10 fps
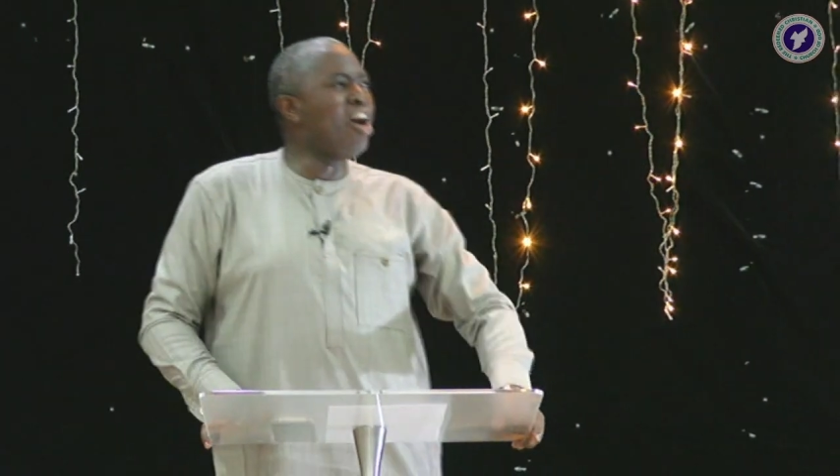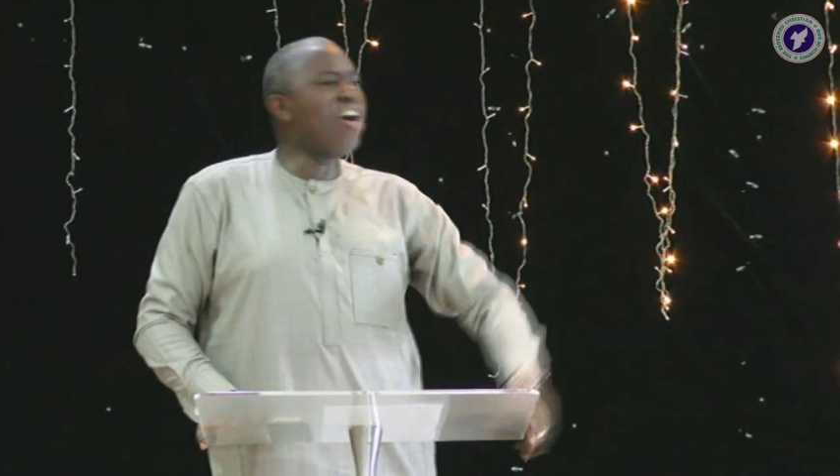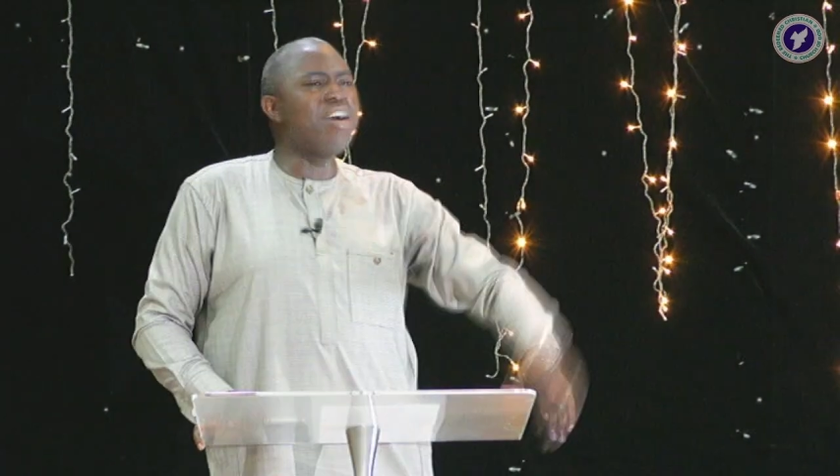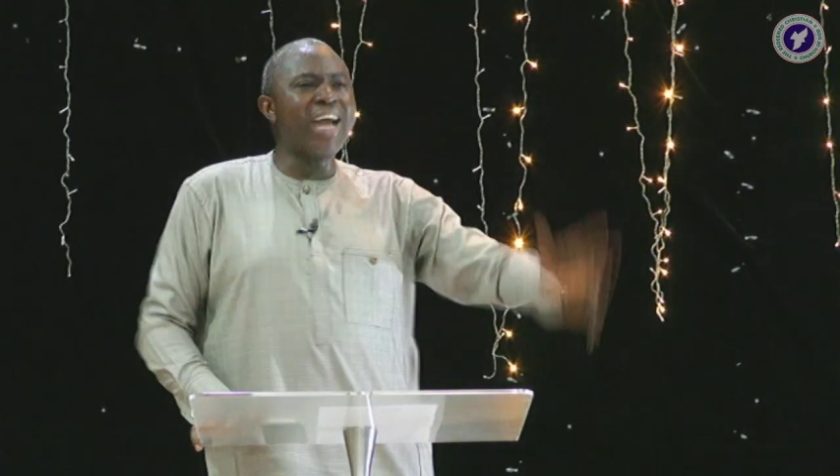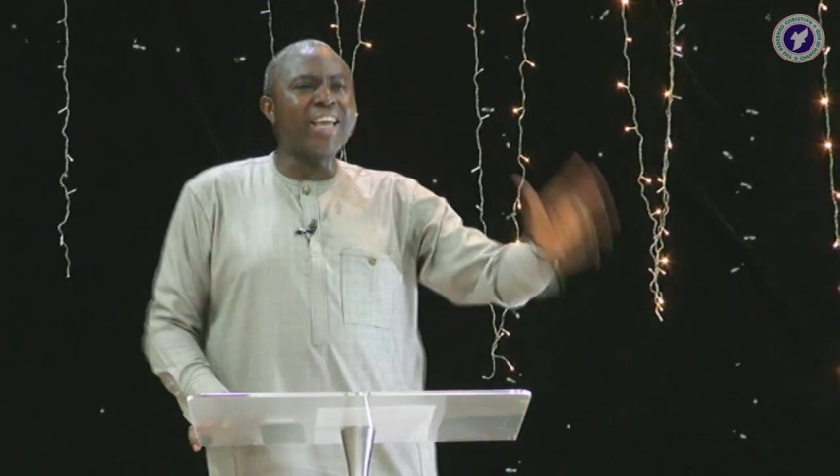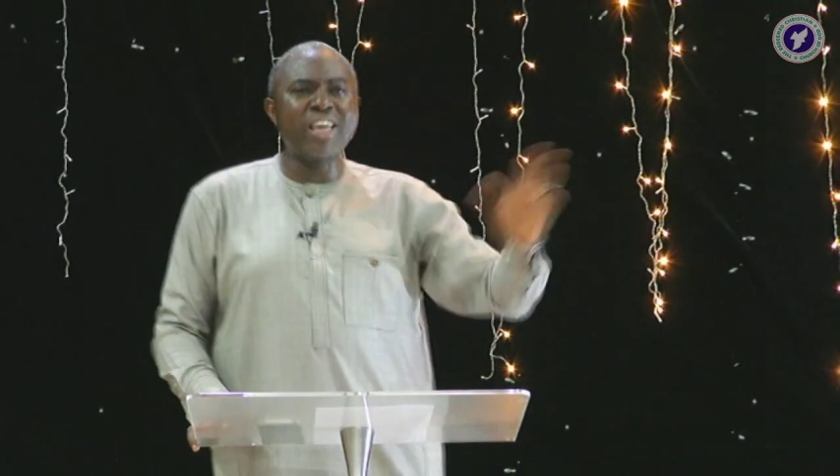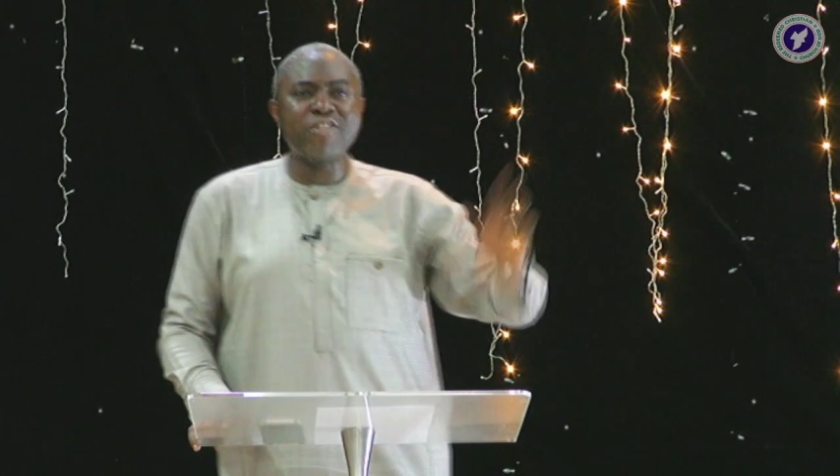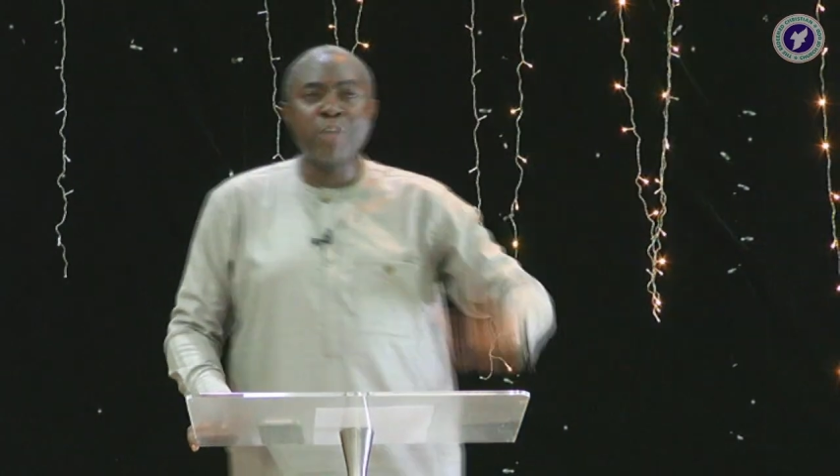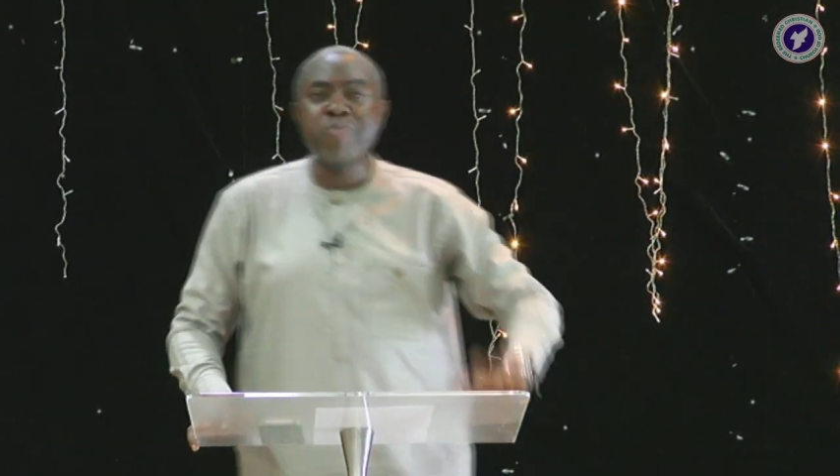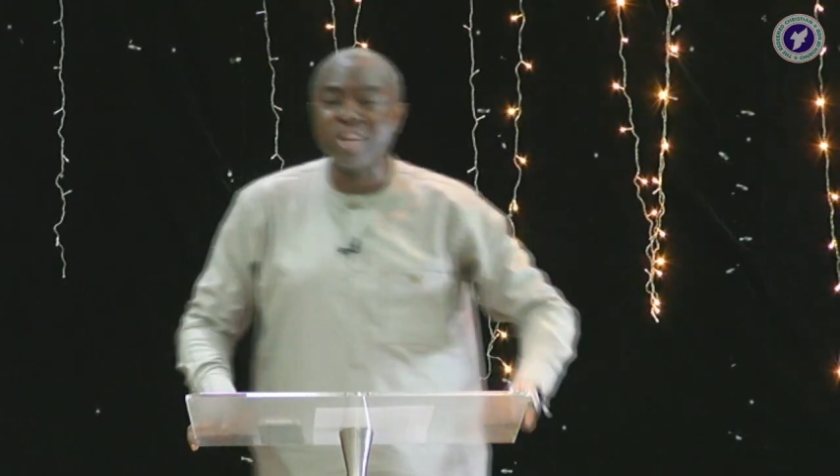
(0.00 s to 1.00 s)
I give you
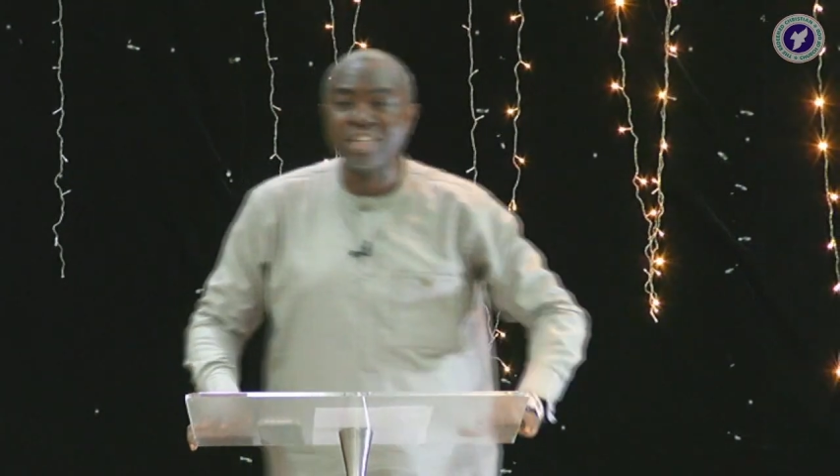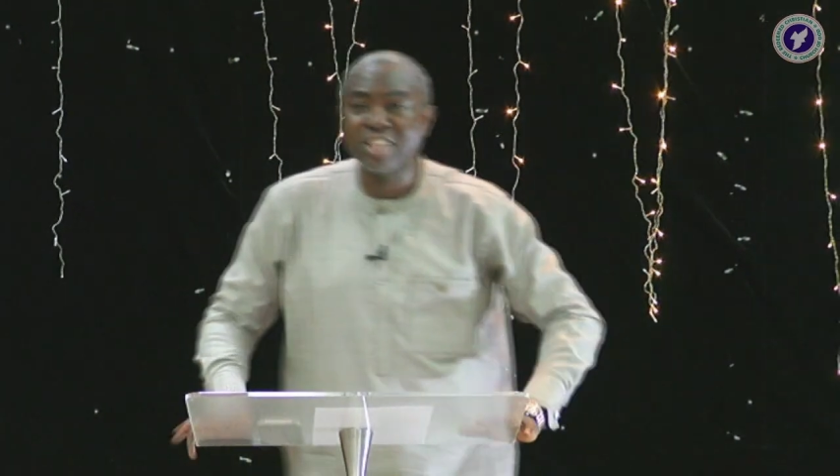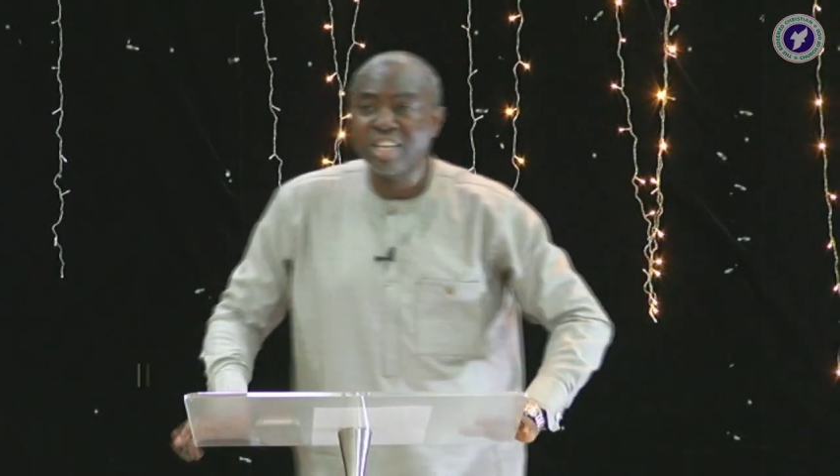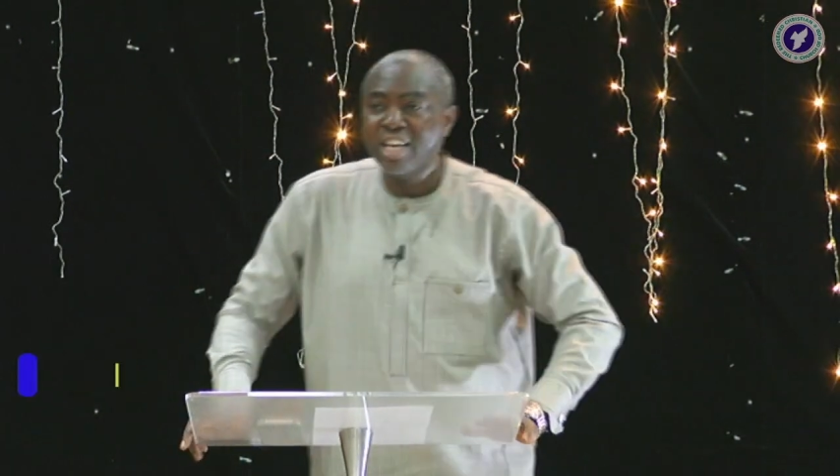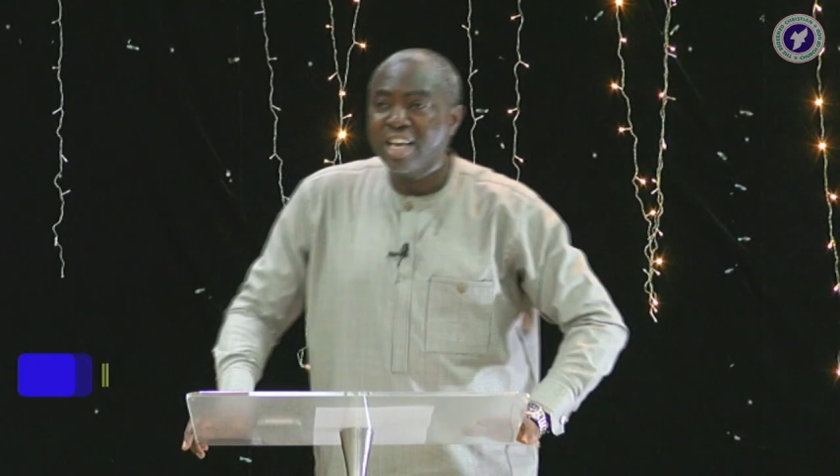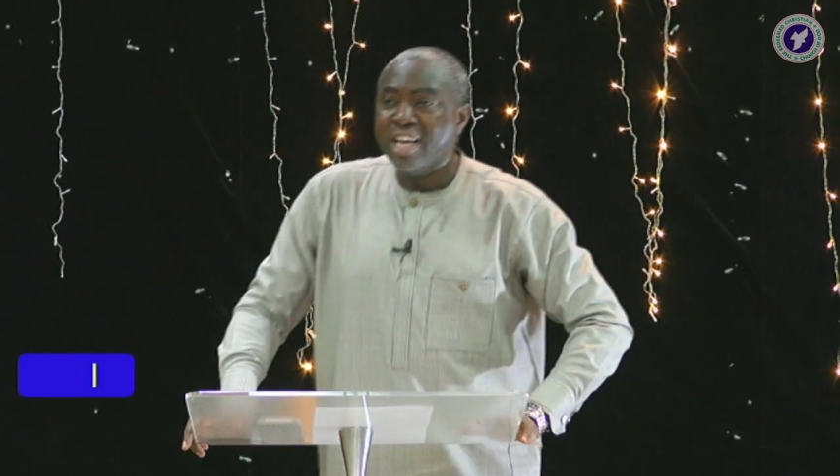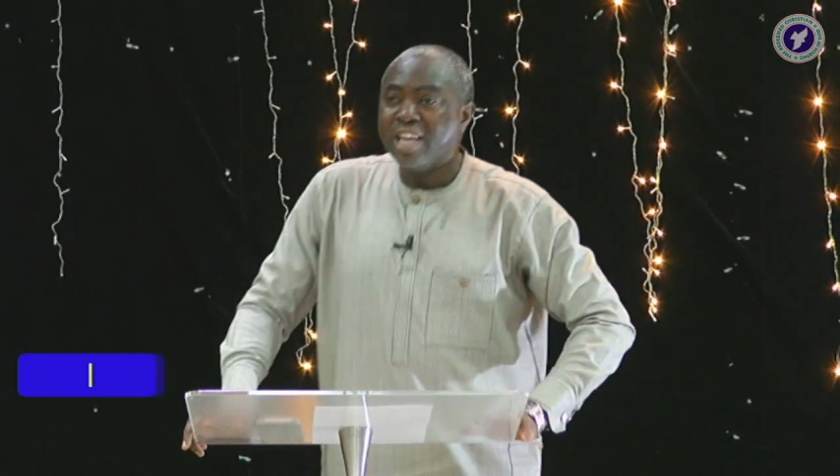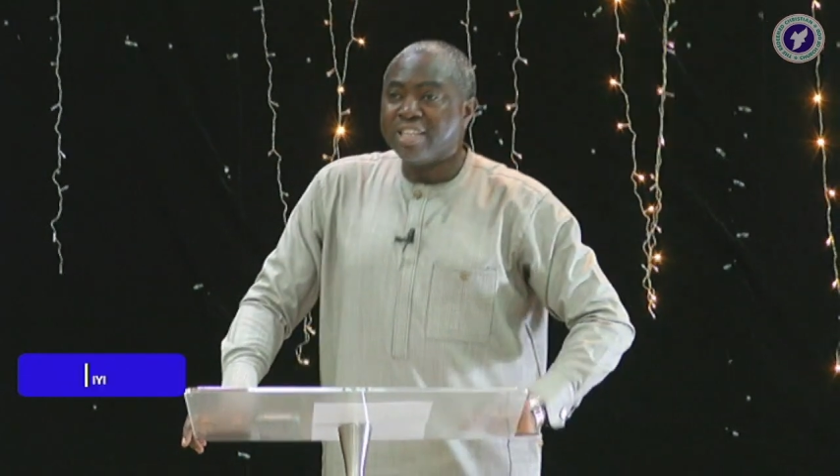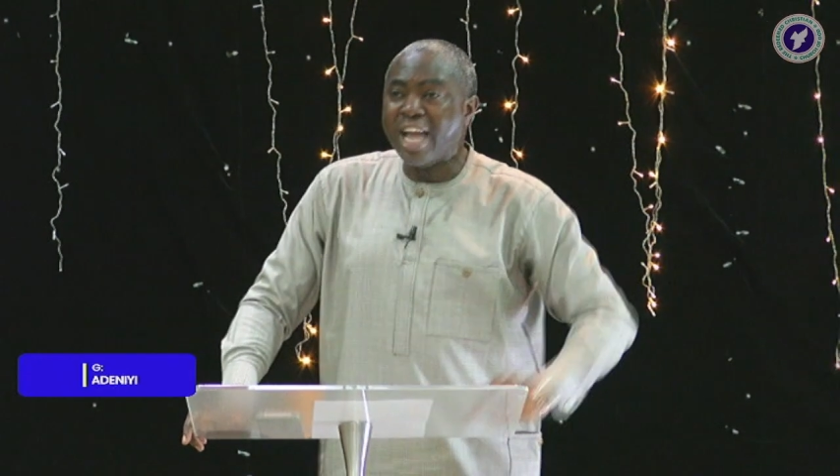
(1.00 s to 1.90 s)
praise. Thank